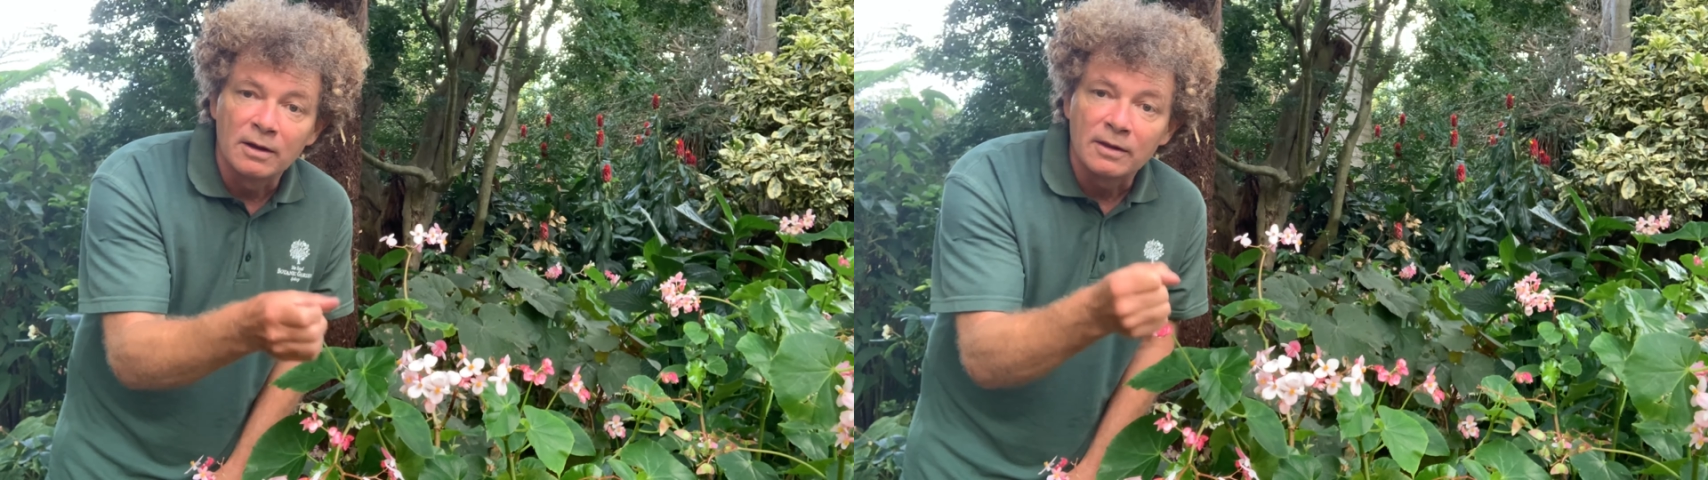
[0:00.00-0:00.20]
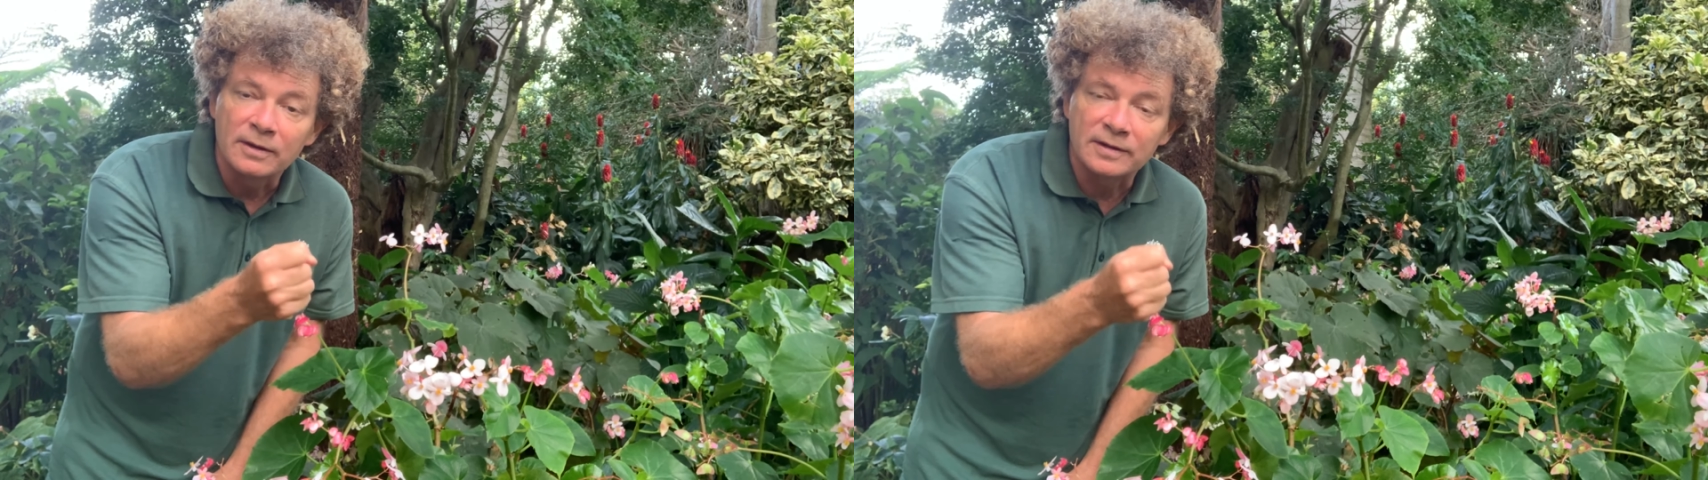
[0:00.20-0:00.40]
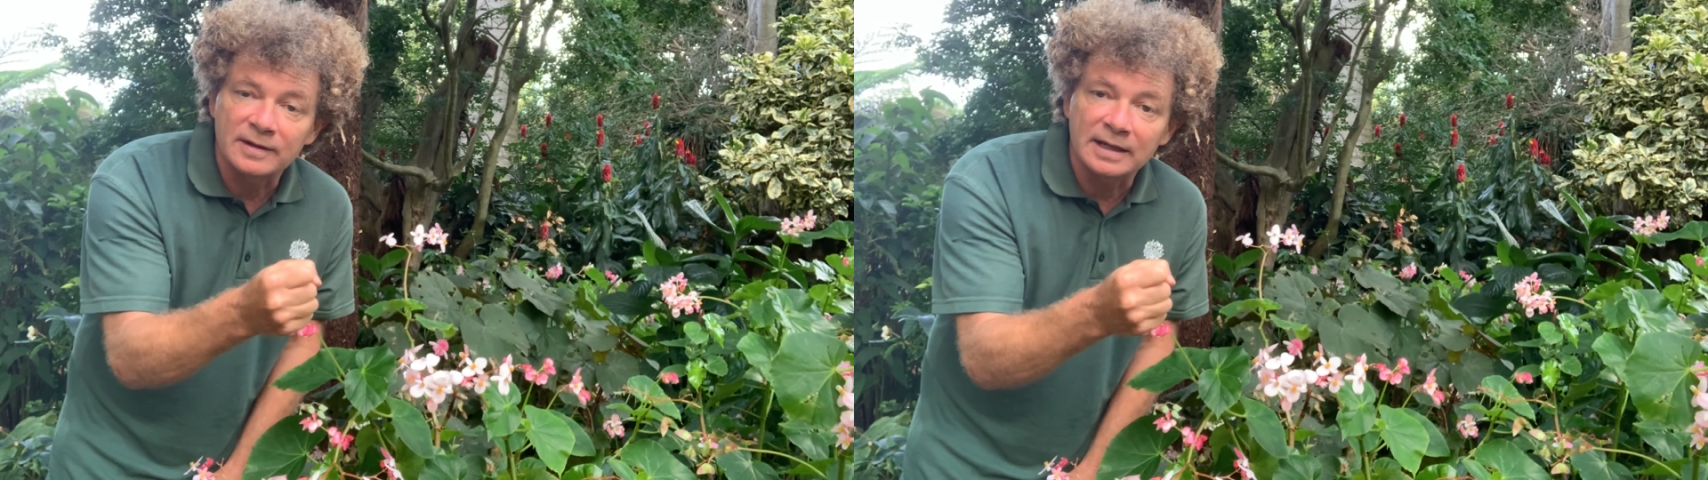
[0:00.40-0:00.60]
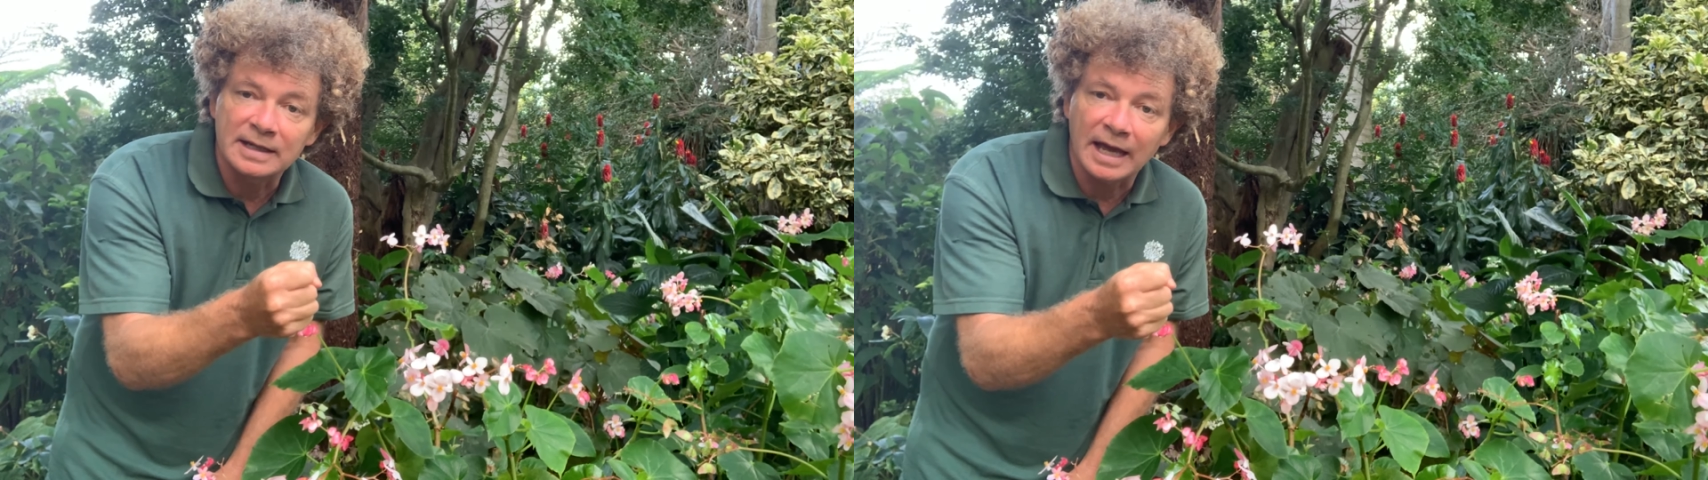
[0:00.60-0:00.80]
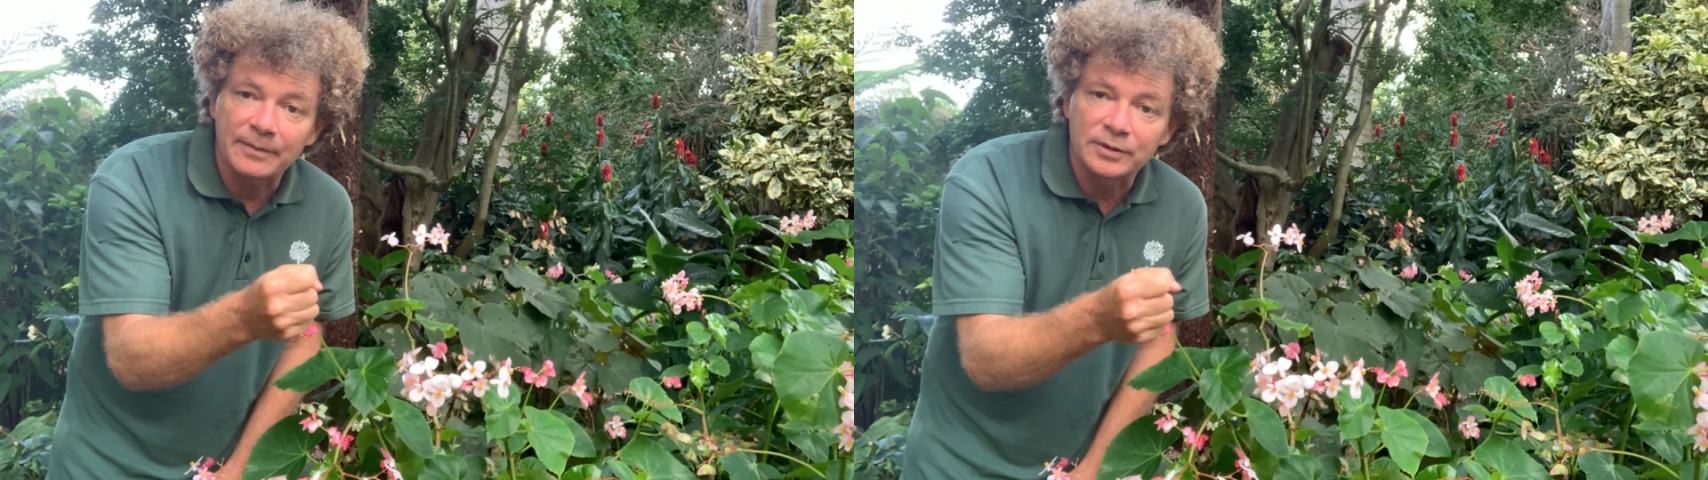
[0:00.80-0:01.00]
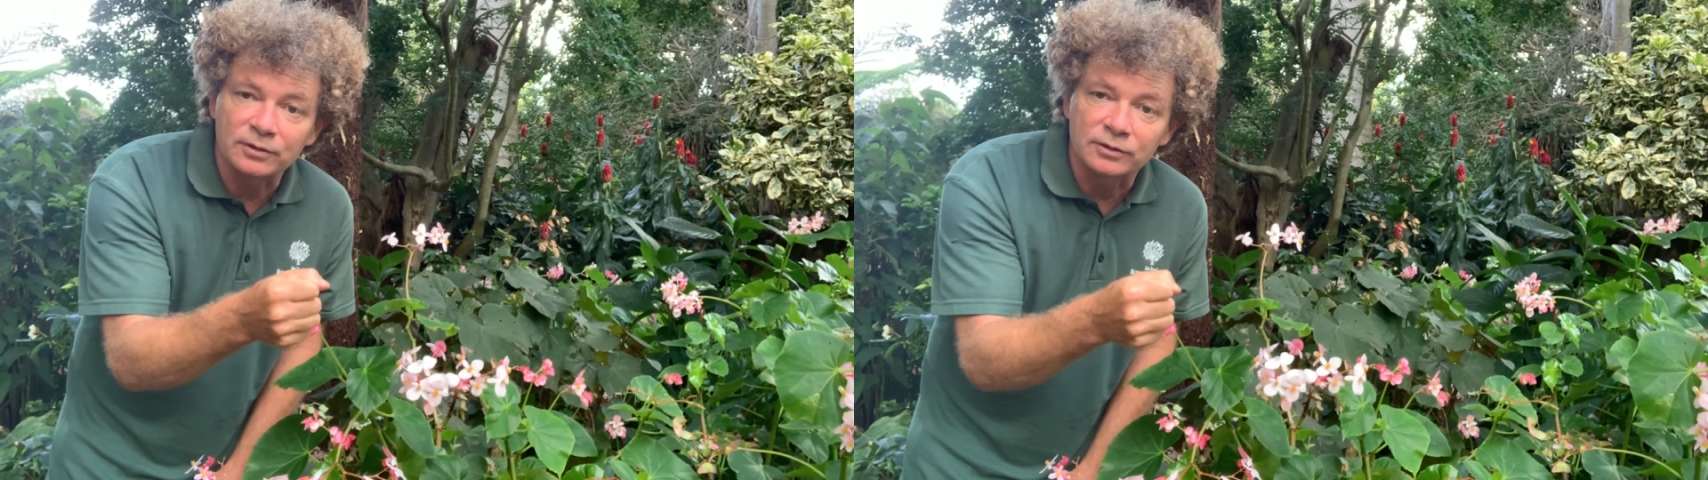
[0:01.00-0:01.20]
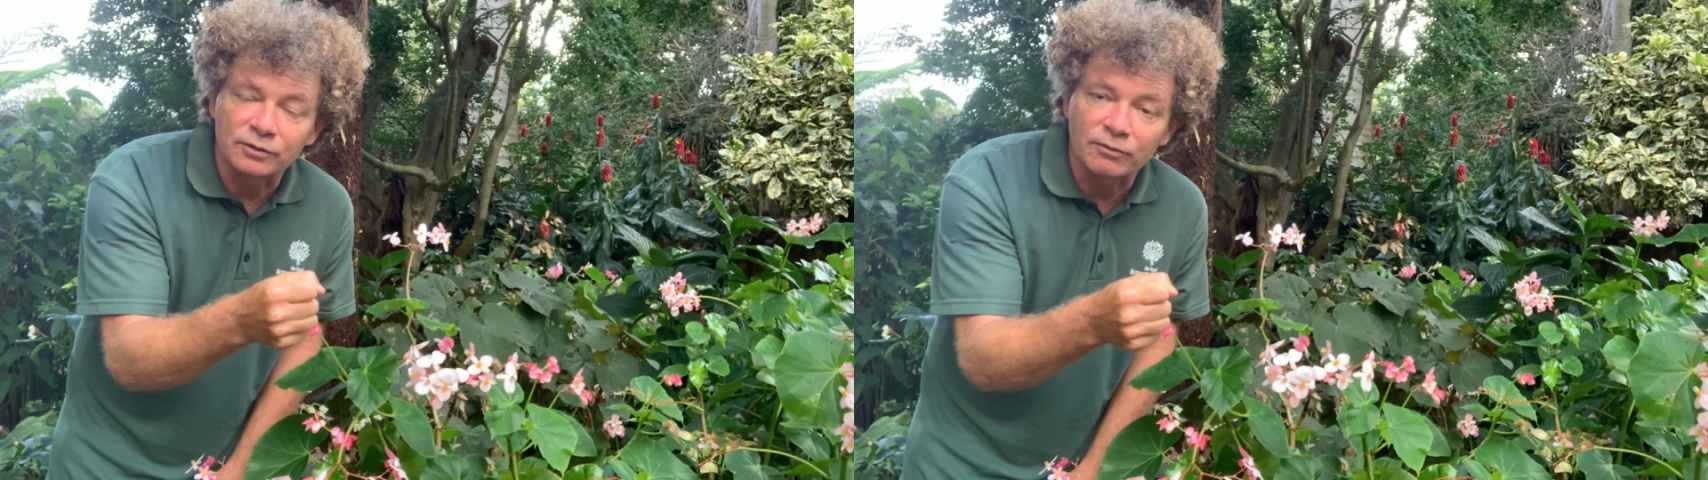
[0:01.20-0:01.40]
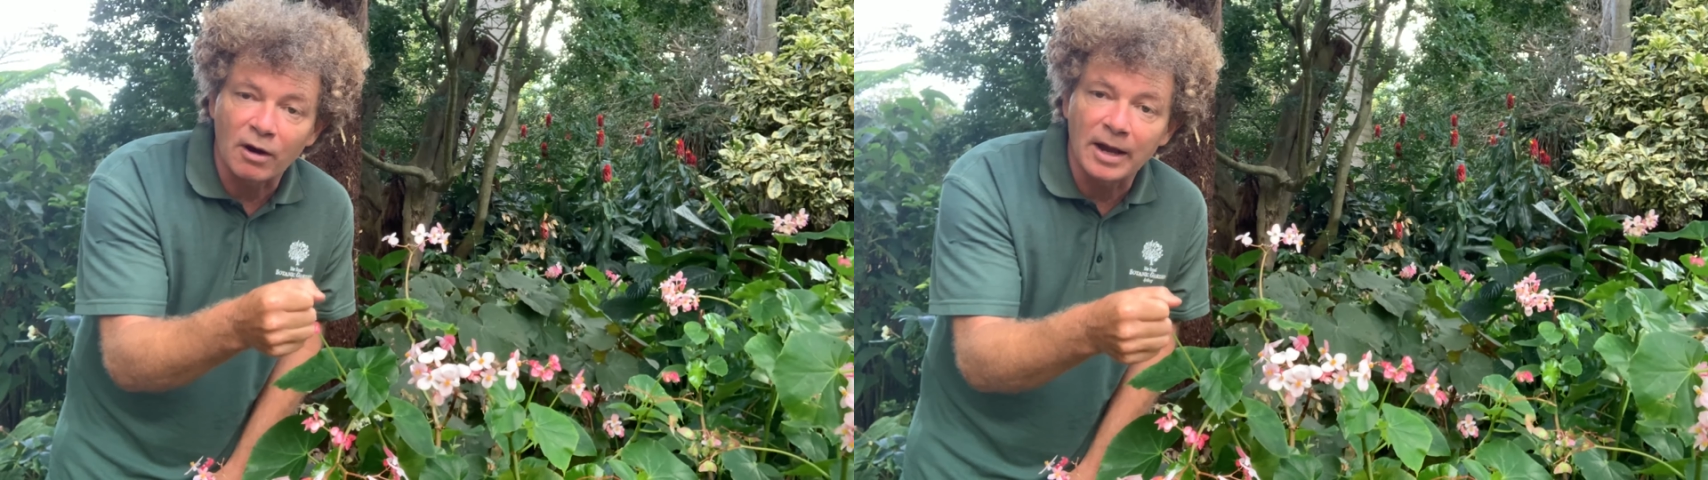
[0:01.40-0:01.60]
the seed capsule
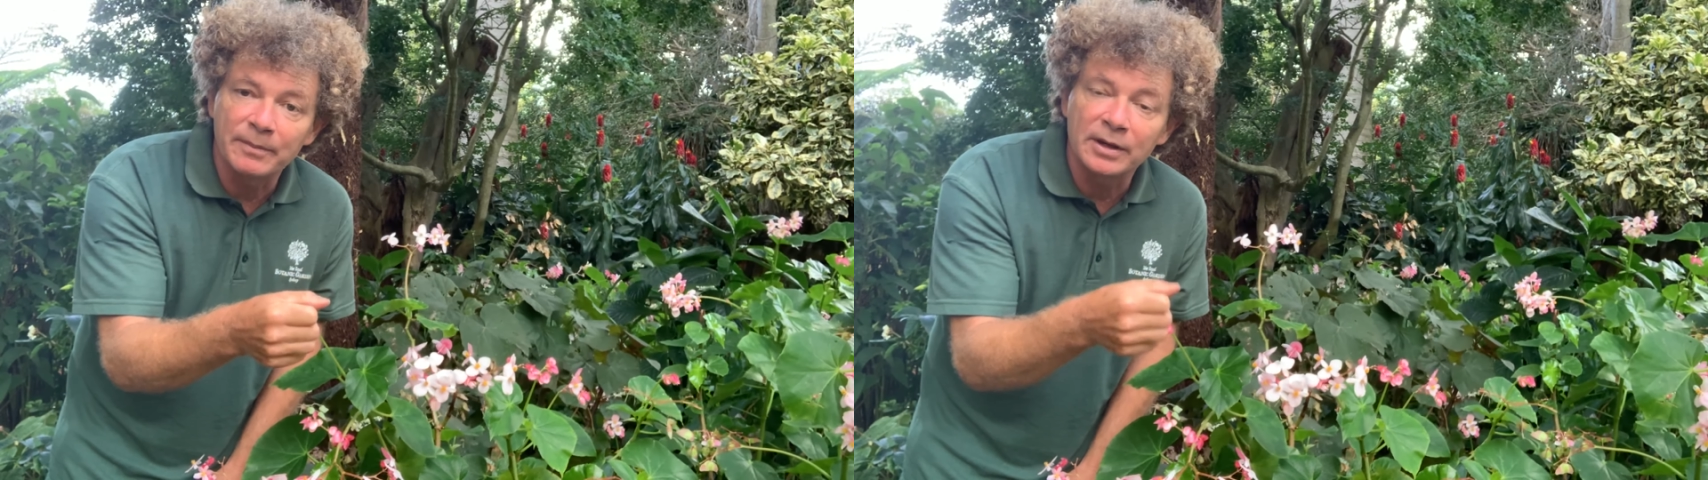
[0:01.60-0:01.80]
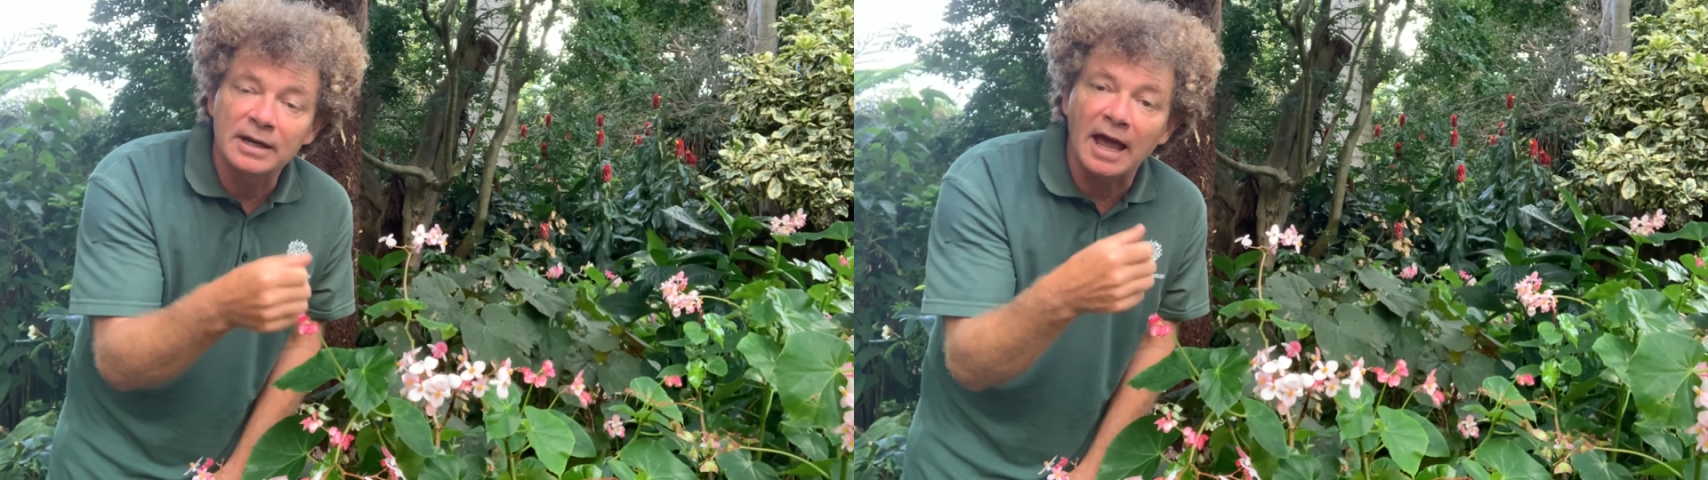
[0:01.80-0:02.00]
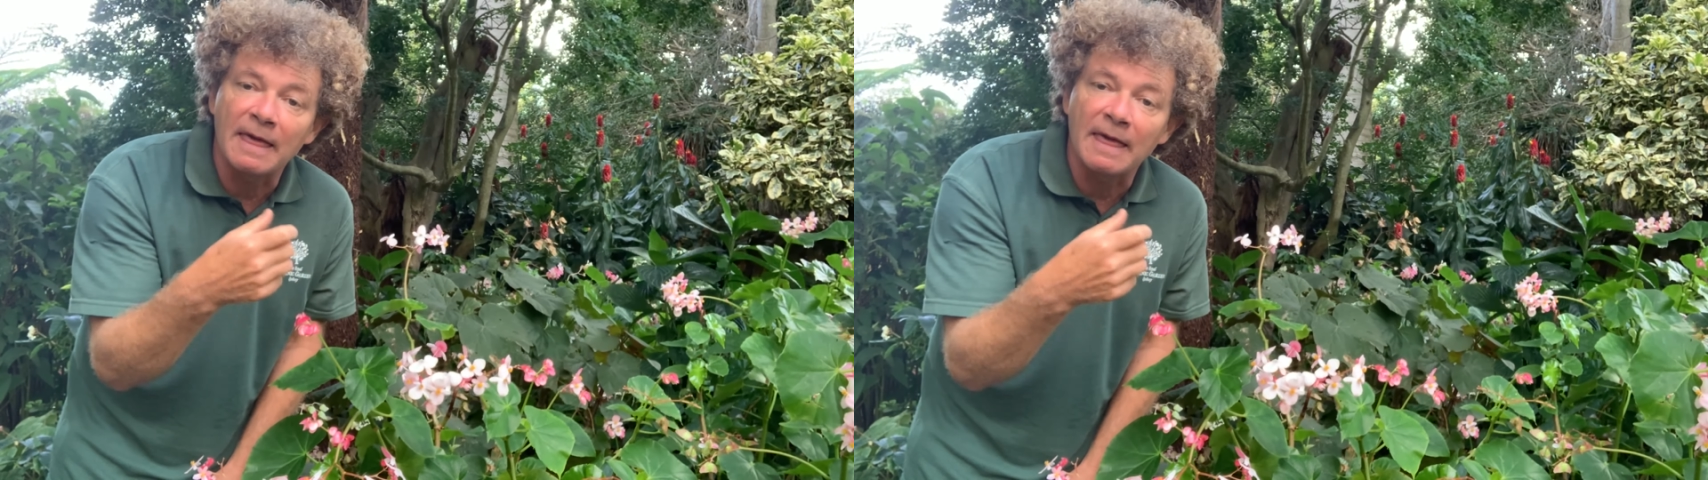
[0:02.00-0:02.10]
to ripen,